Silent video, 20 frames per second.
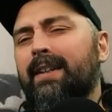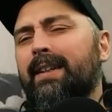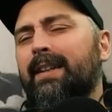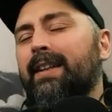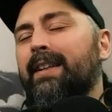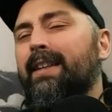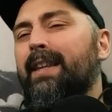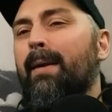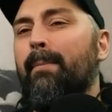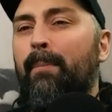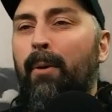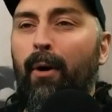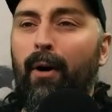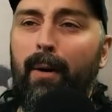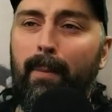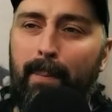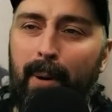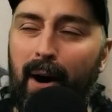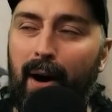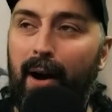The important
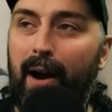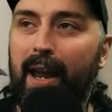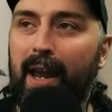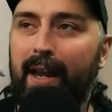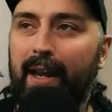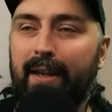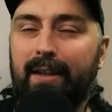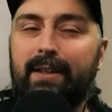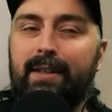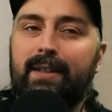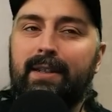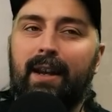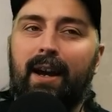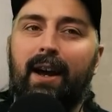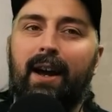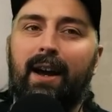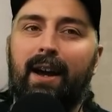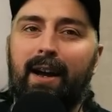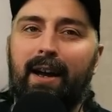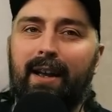part is
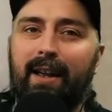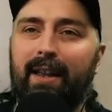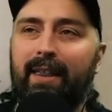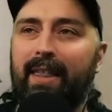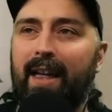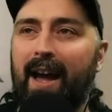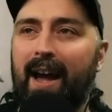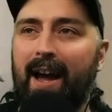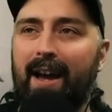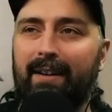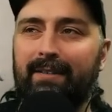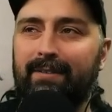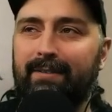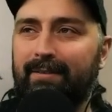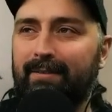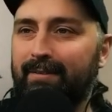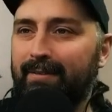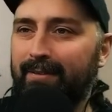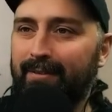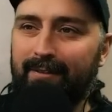that
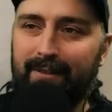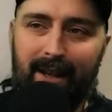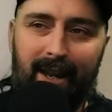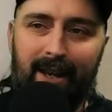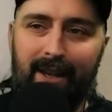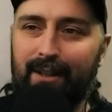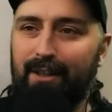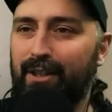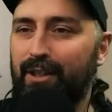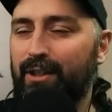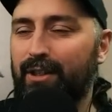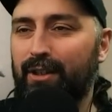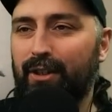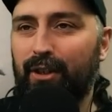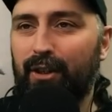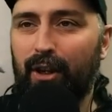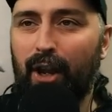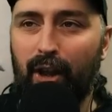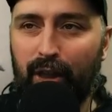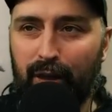it's
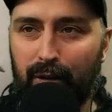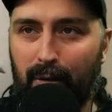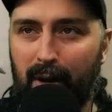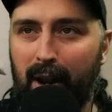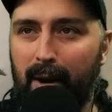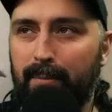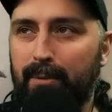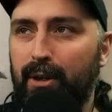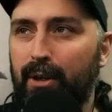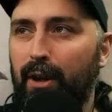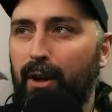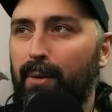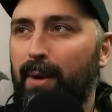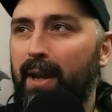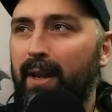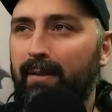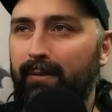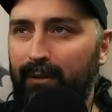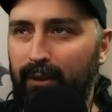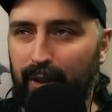a 3-up to do it.
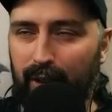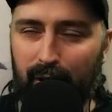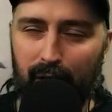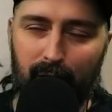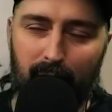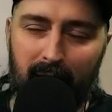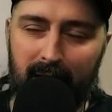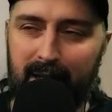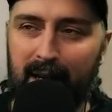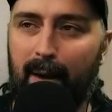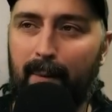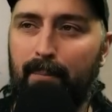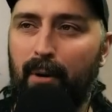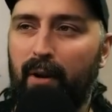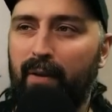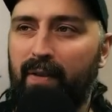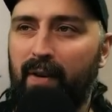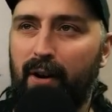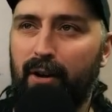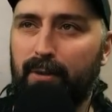Your attack
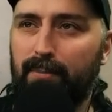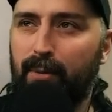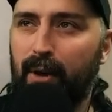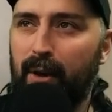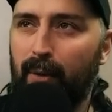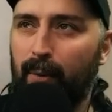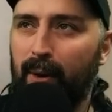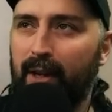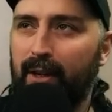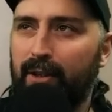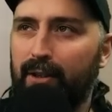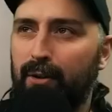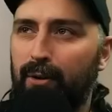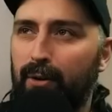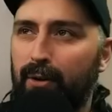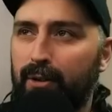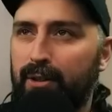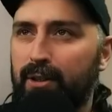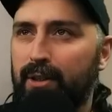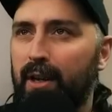profile is pretty weak
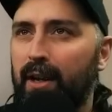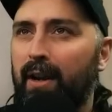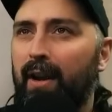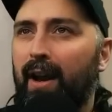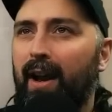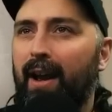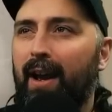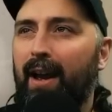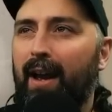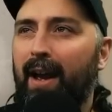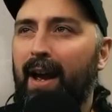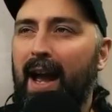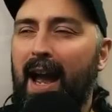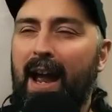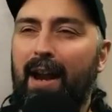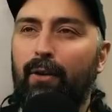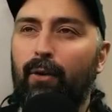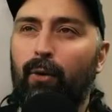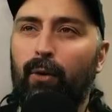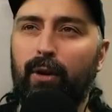sauce, and
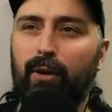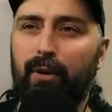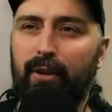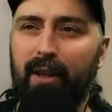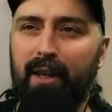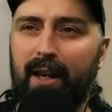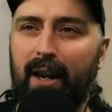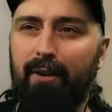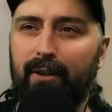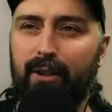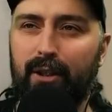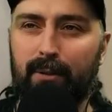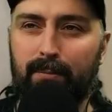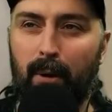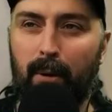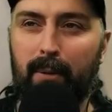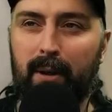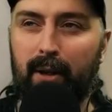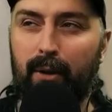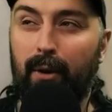all your other characters
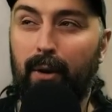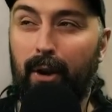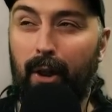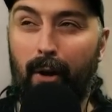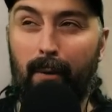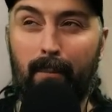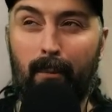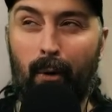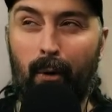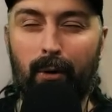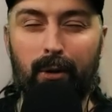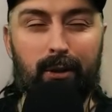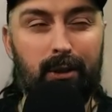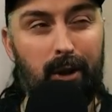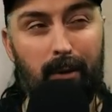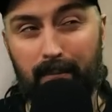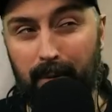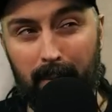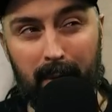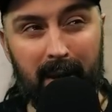probably do a lot more, so
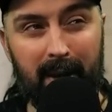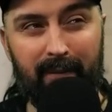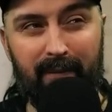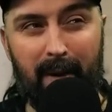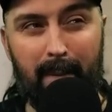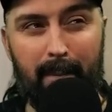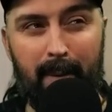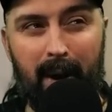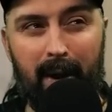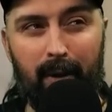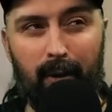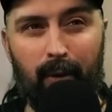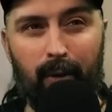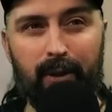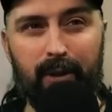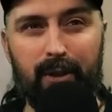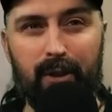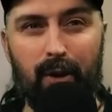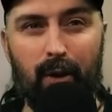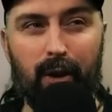probably Vampire Lord is
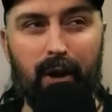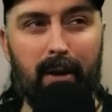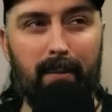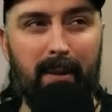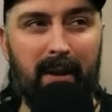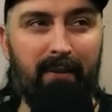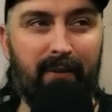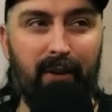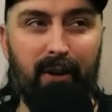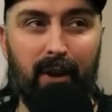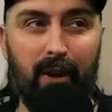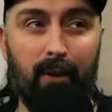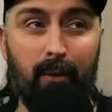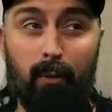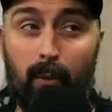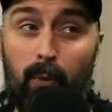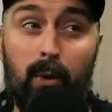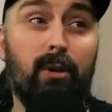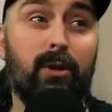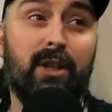not going to be for you.
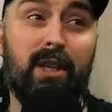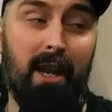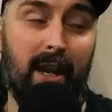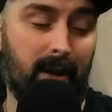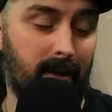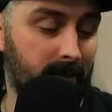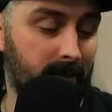We'll see.